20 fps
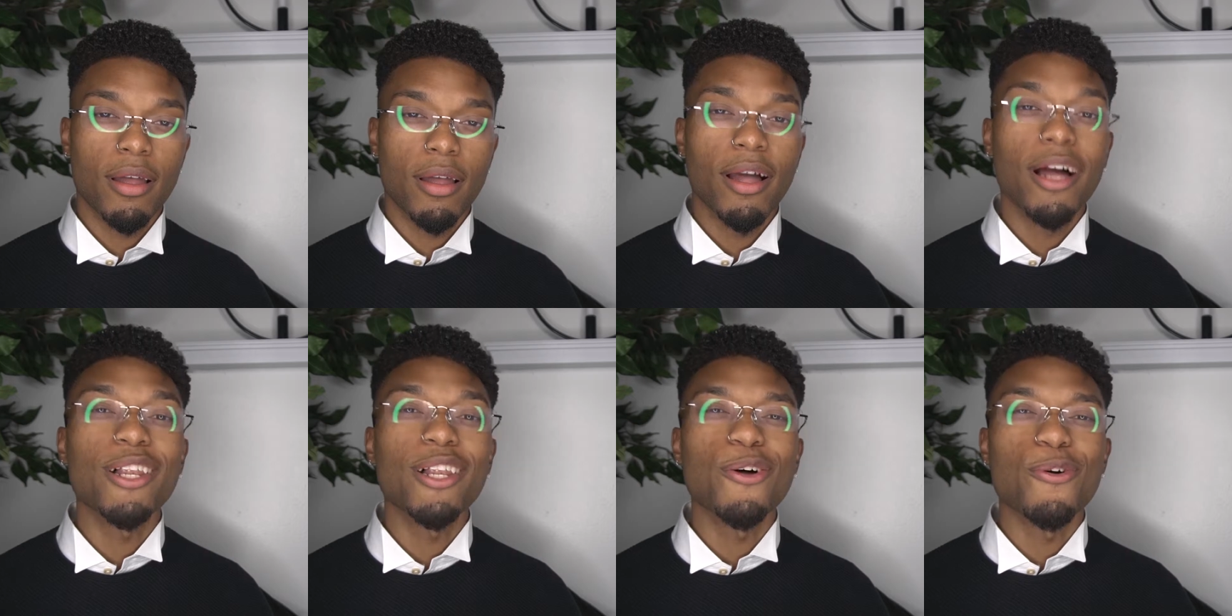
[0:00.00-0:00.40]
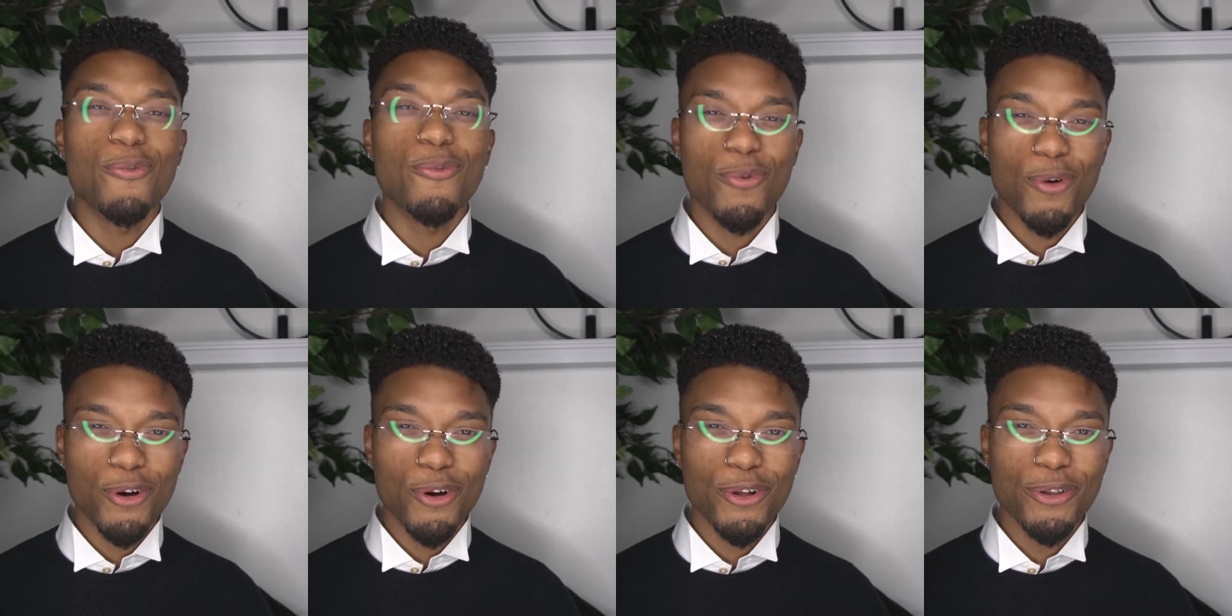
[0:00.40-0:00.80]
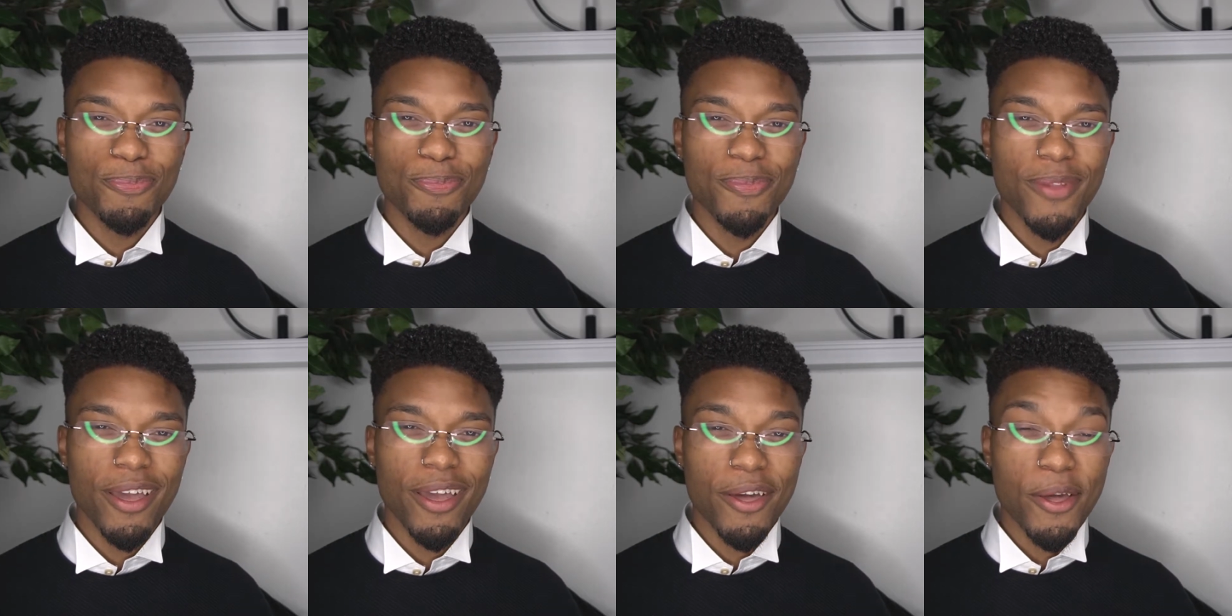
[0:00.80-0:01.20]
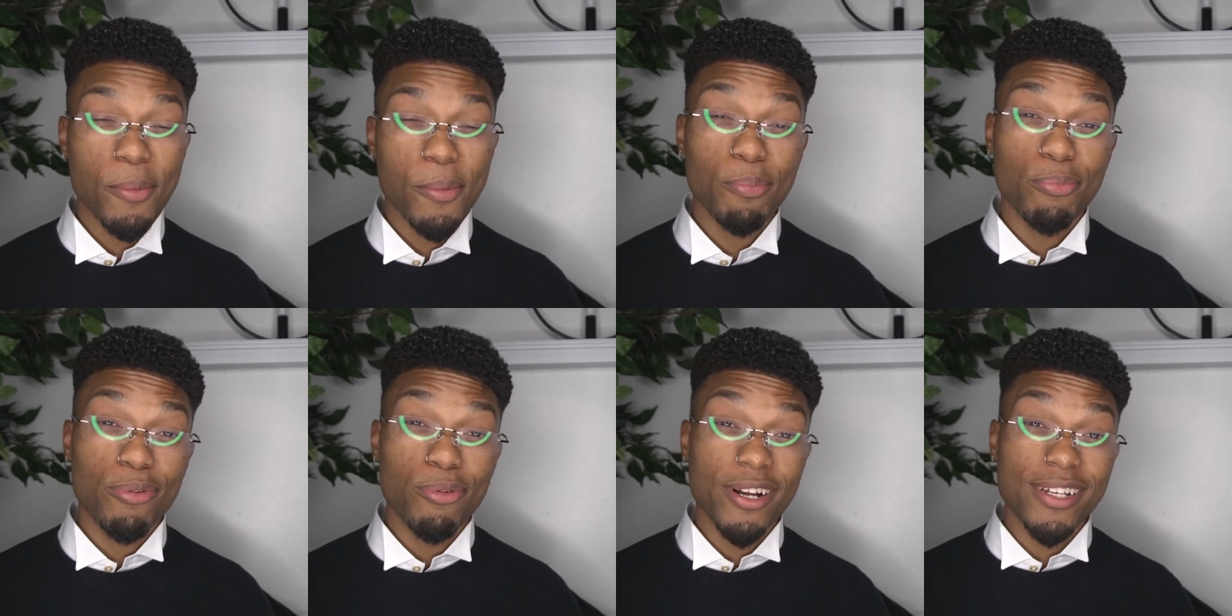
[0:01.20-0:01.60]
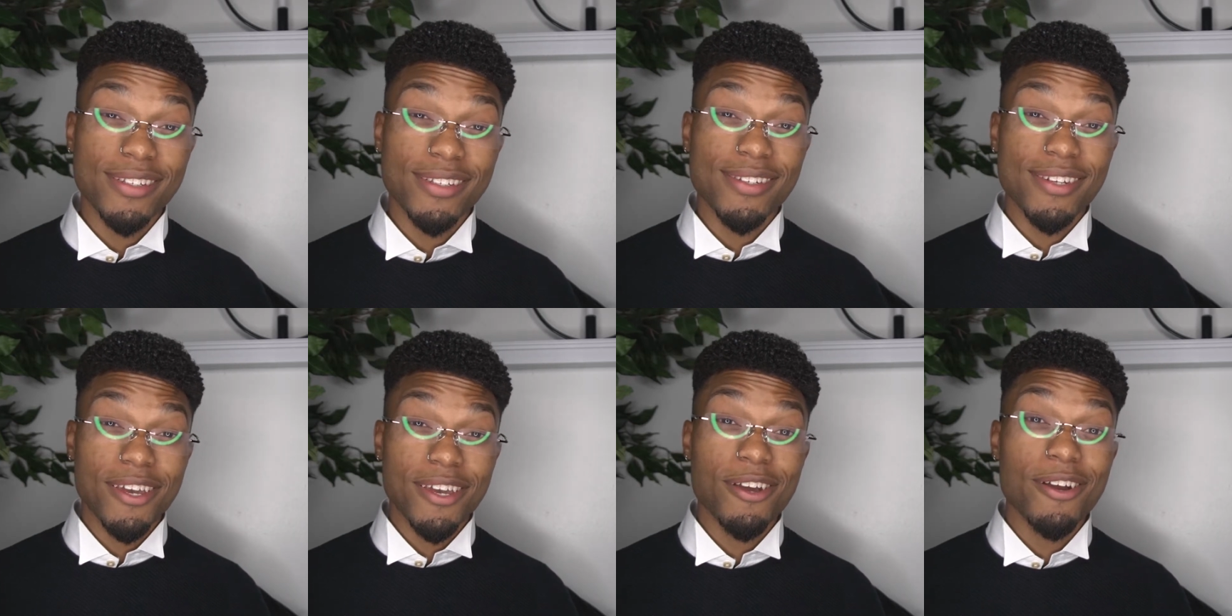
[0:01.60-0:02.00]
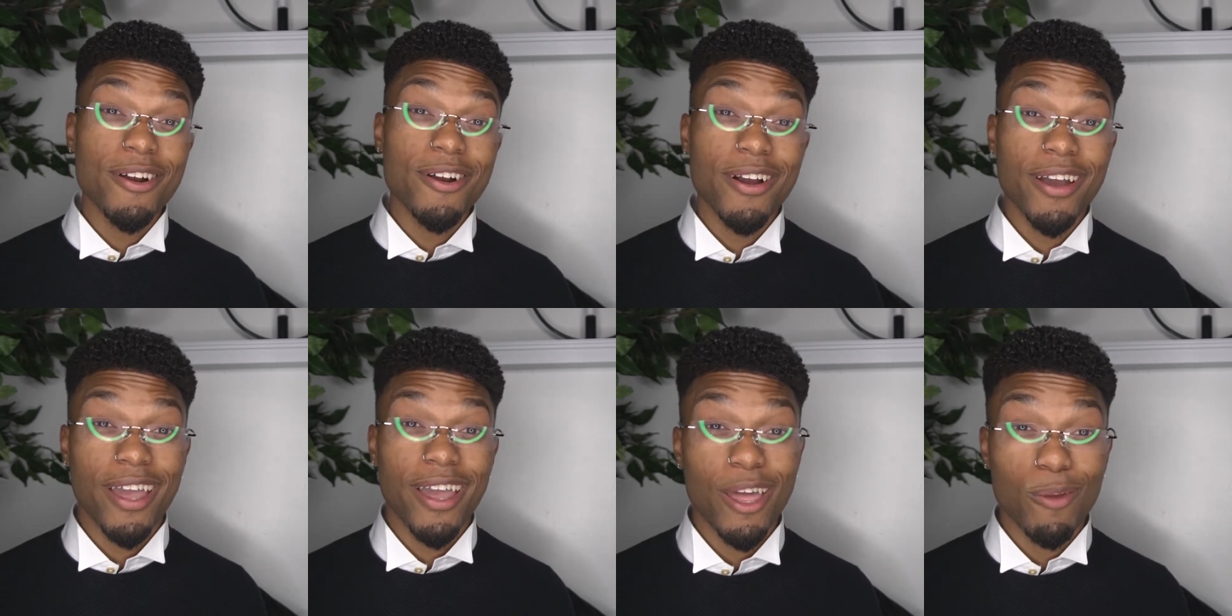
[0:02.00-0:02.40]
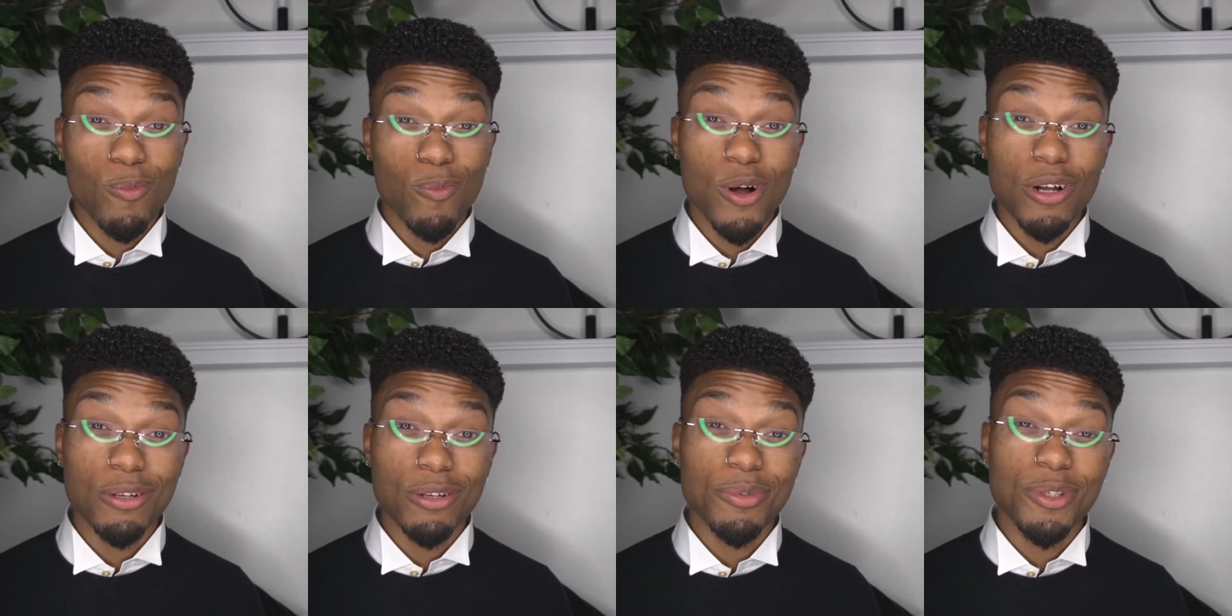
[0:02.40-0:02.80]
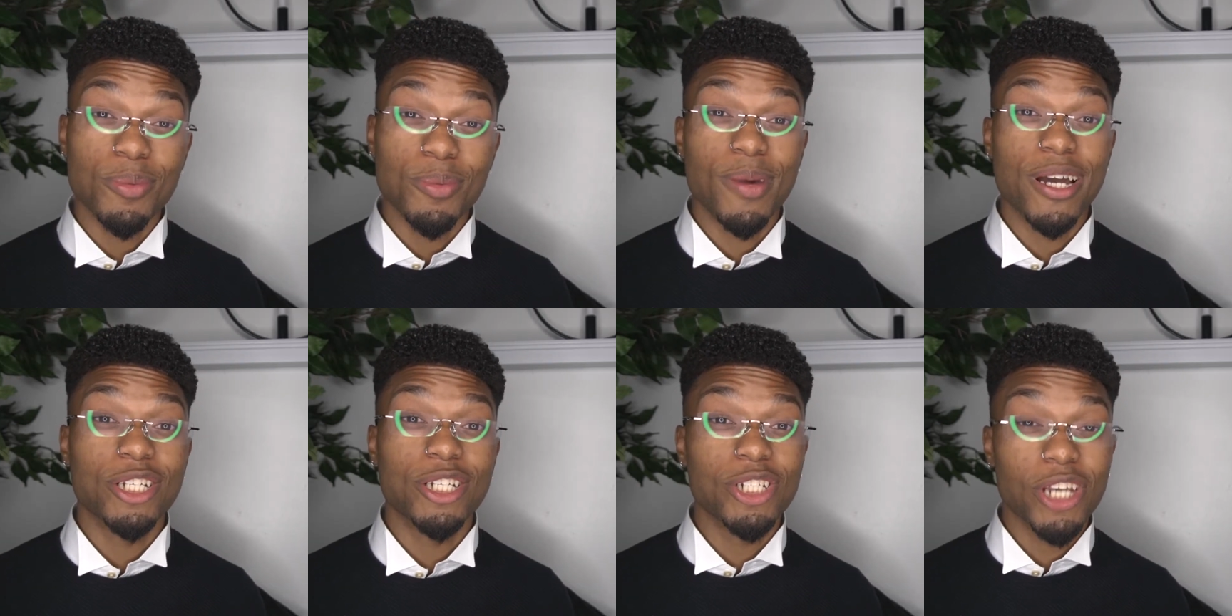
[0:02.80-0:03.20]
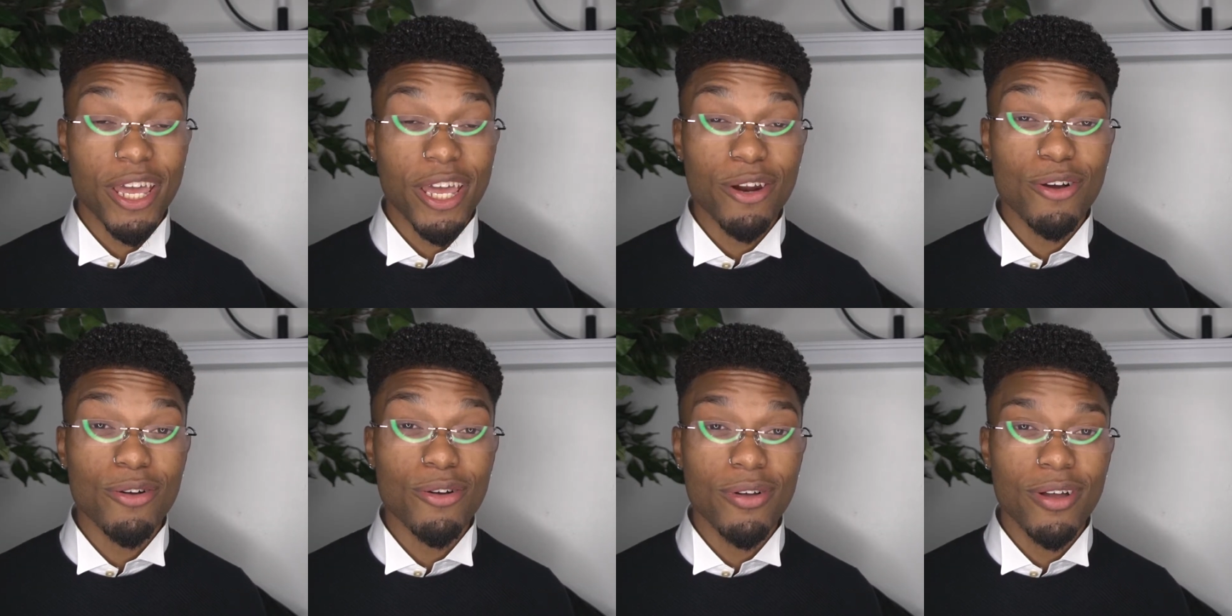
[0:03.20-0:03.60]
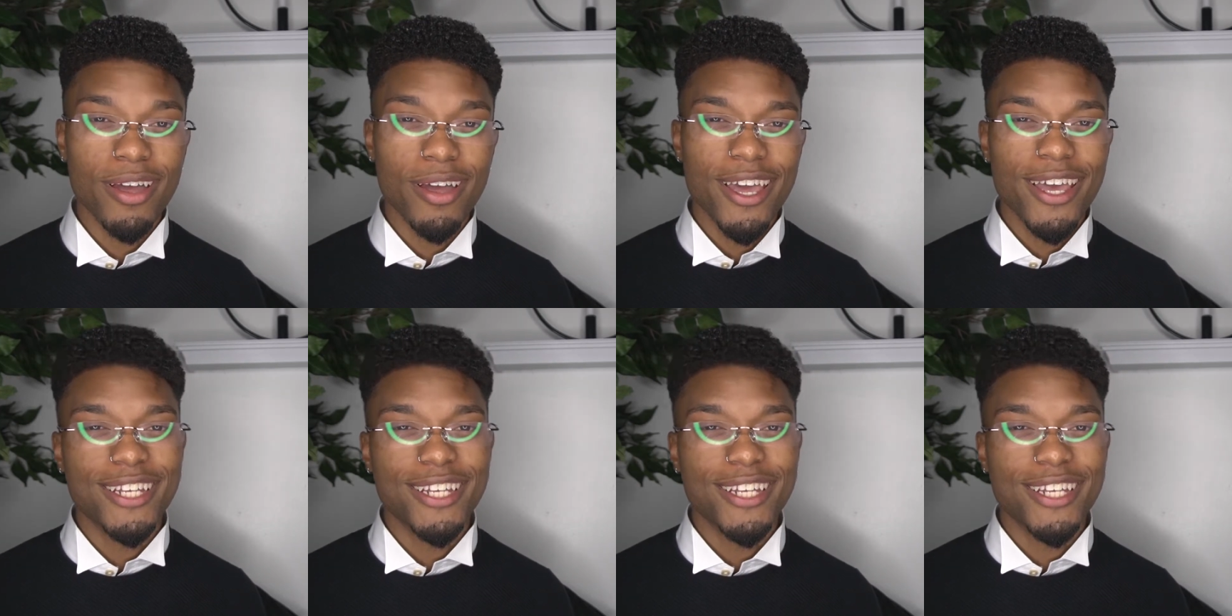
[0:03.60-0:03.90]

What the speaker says: Hello world, Prince here, and welcome to my channel,